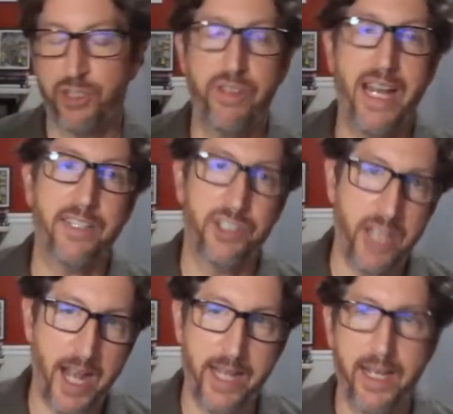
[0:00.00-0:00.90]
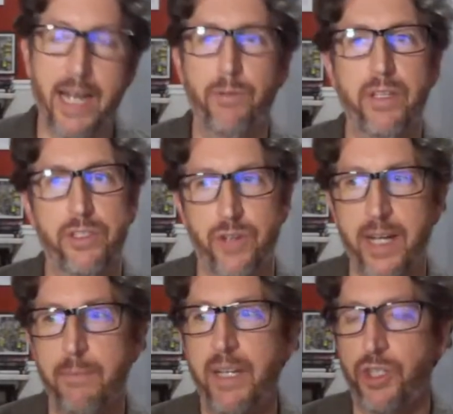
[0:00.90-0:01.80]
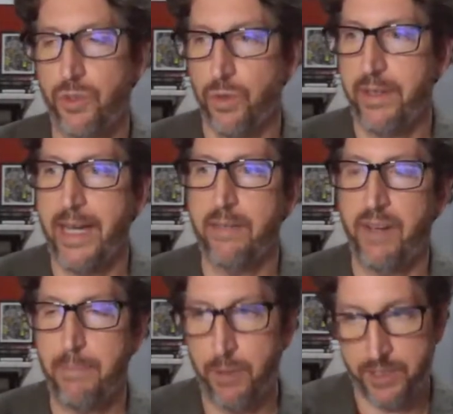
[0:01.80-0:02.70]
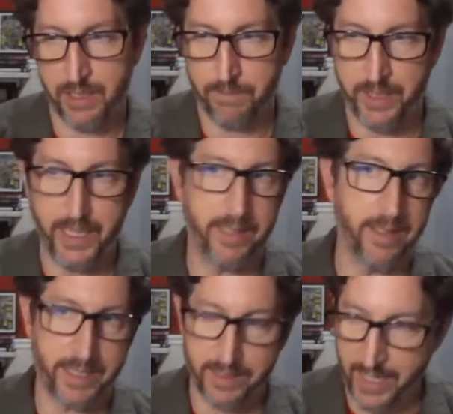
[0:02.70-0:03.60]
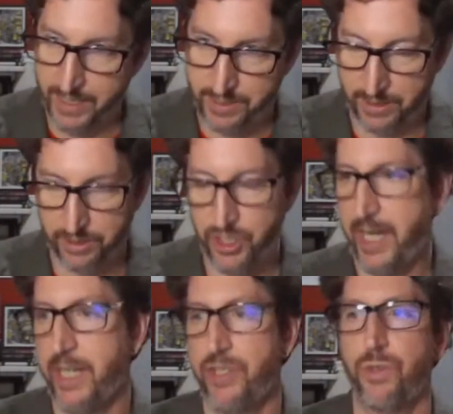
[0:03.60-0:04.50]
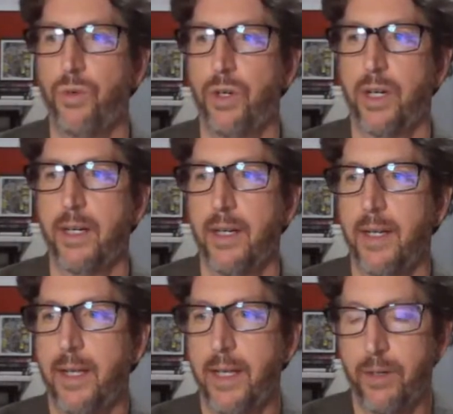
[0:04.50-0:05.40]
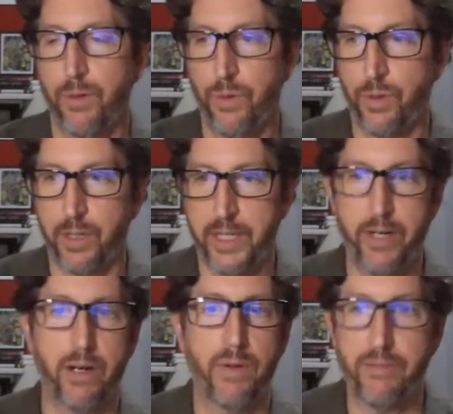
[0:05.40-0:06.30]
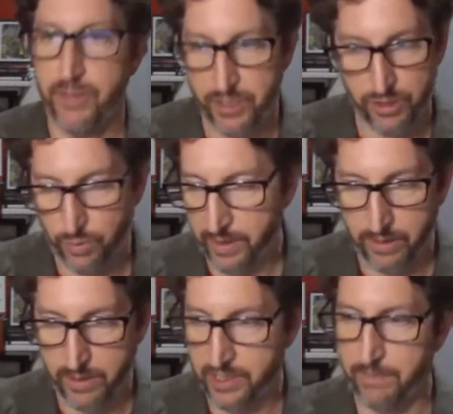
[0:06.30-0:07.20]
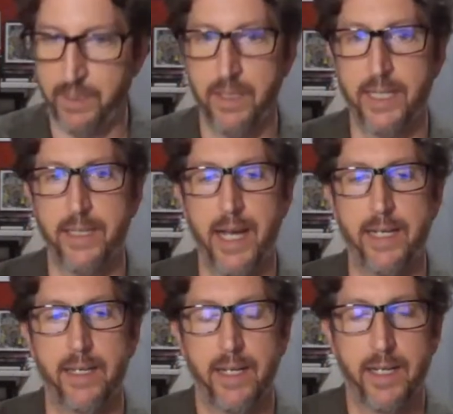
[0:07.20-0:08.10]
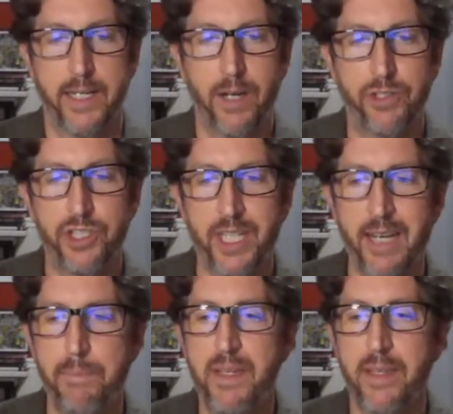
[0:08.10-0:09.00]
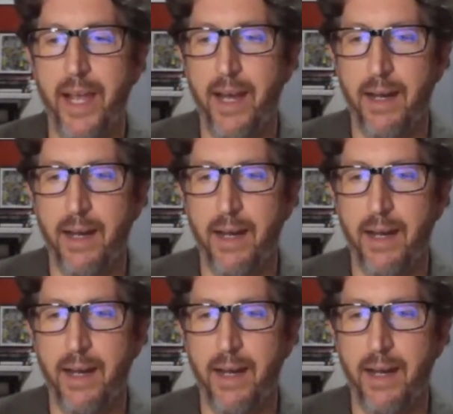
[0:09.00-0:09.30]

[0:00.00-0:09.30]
you know, so that said, I really try to make sure that if I put something in like a text exchange or, or, you know, a reference to Twitter or something like that, you know, it just can't be